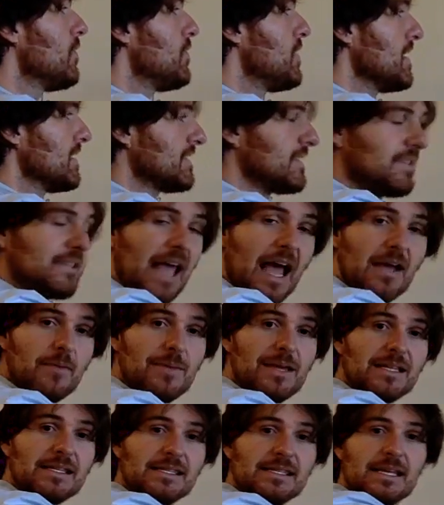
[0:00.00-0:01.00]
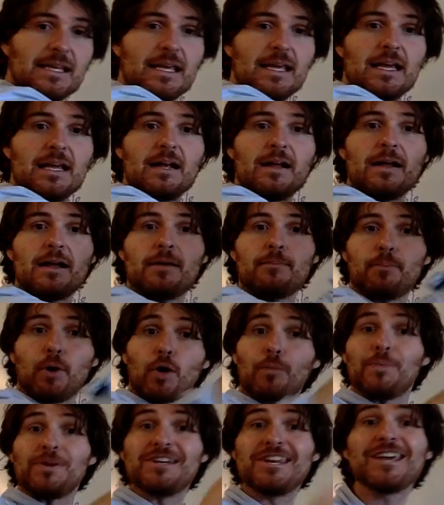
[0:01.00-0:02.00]
this segment
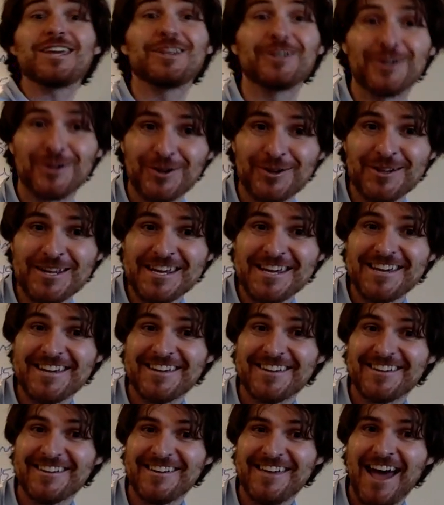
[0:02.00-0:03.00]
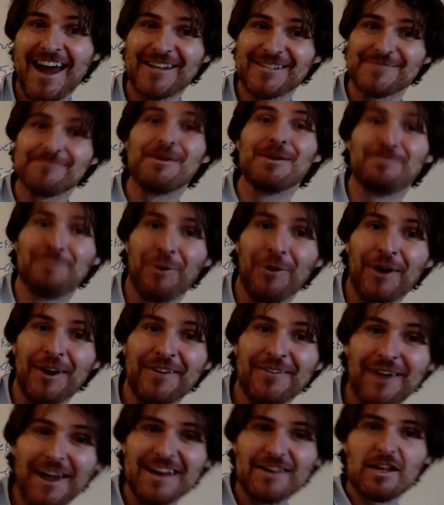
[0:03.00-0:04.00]
perpendicularly at its midpoint,
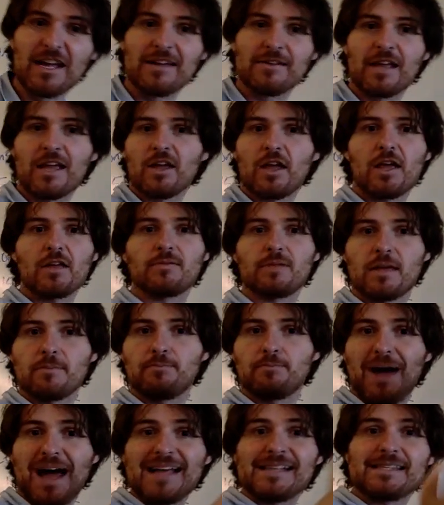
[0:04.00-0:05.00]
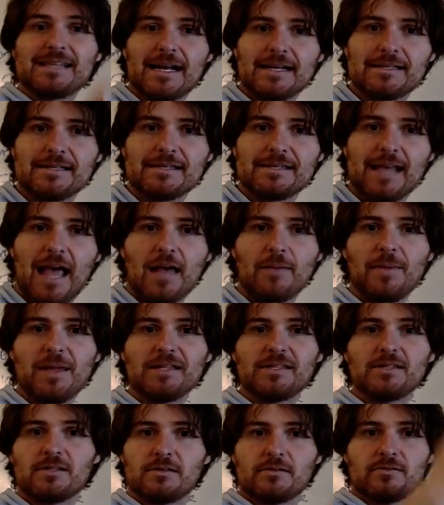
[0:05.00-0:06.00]
right? It bisects the
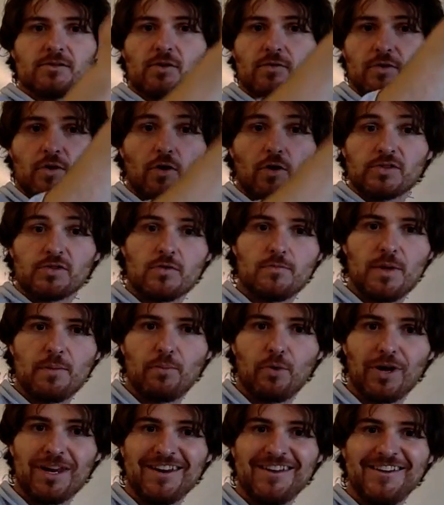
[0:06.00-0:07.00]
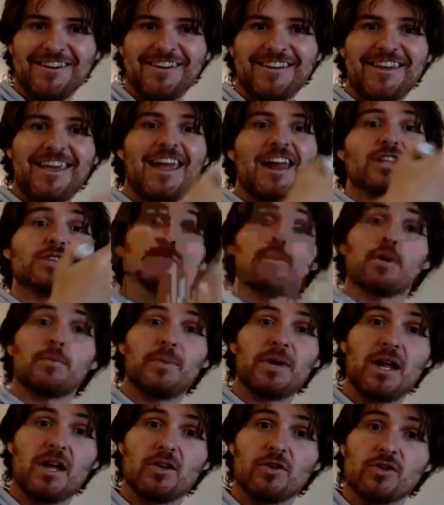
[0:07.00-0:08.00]
segments, so it goes to the midpoint, and it's
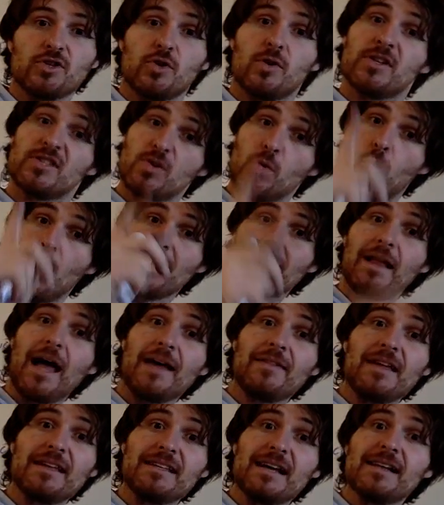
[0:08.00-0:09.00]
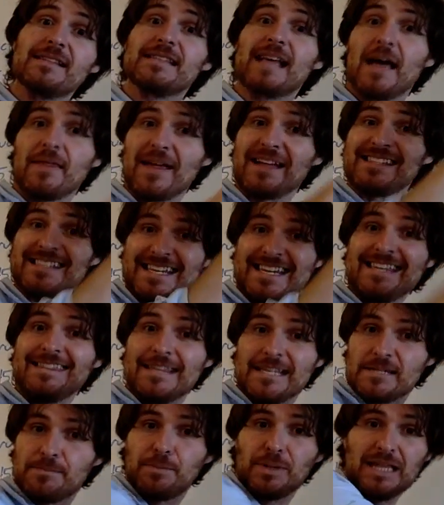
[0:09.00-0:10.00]
perpendicular to it. It's the one line that does that, that's in
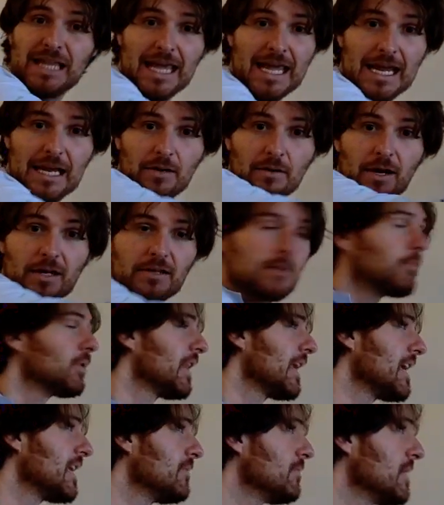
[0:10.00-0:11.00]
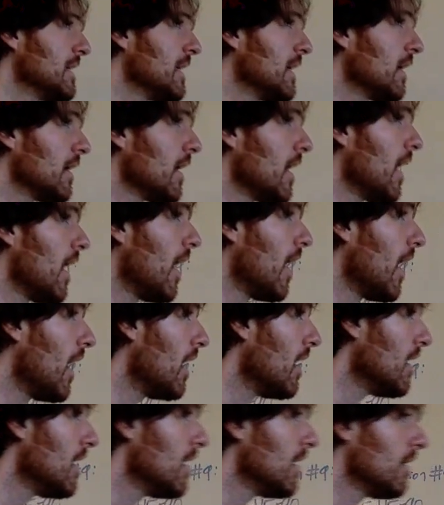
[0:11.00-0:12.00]
this plane, right? The plane being
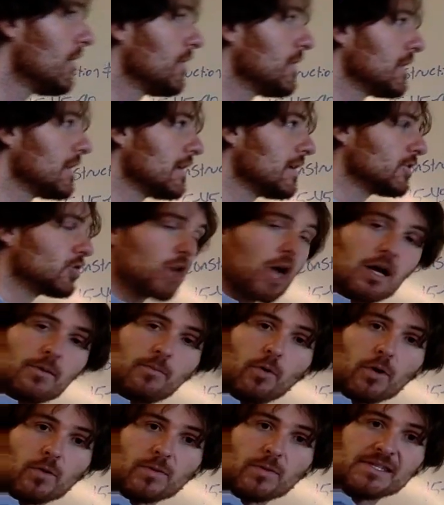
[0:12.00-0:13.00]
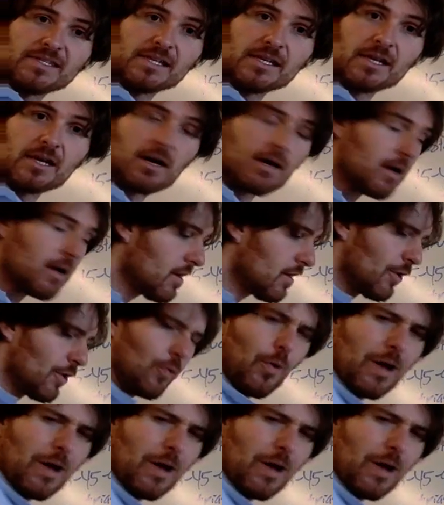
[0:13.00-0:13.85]
the chalkboard we see here, or